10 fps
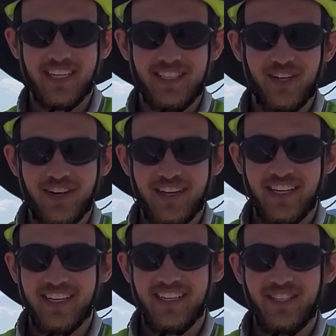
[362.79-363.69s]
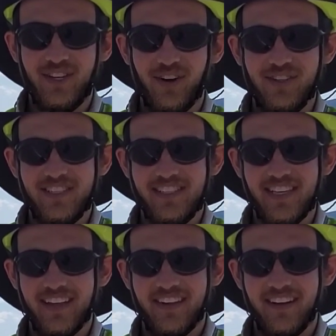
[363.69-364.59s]
I started in Charleston,
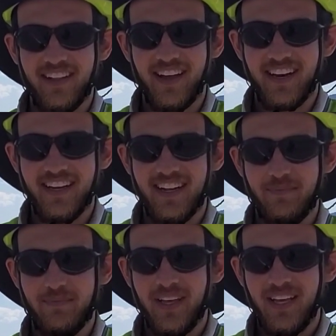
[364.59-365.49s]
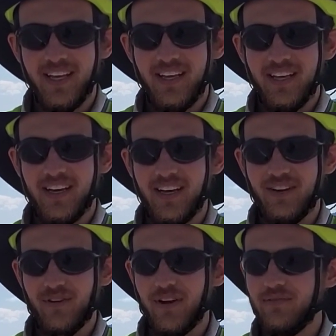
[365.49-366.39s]
South Carolina, and I'm
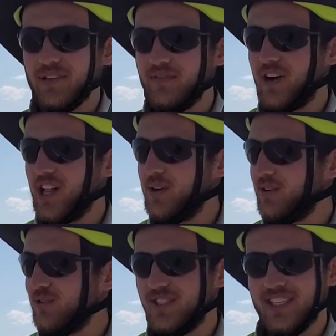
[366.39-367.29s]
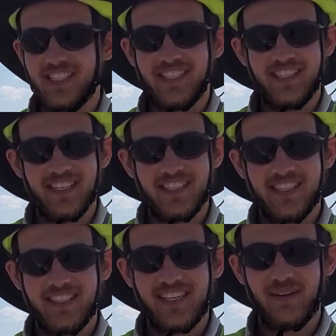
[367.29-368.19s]
roughly following Route 66
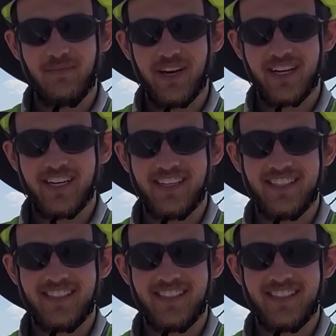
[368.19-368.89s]
to Santa Monica.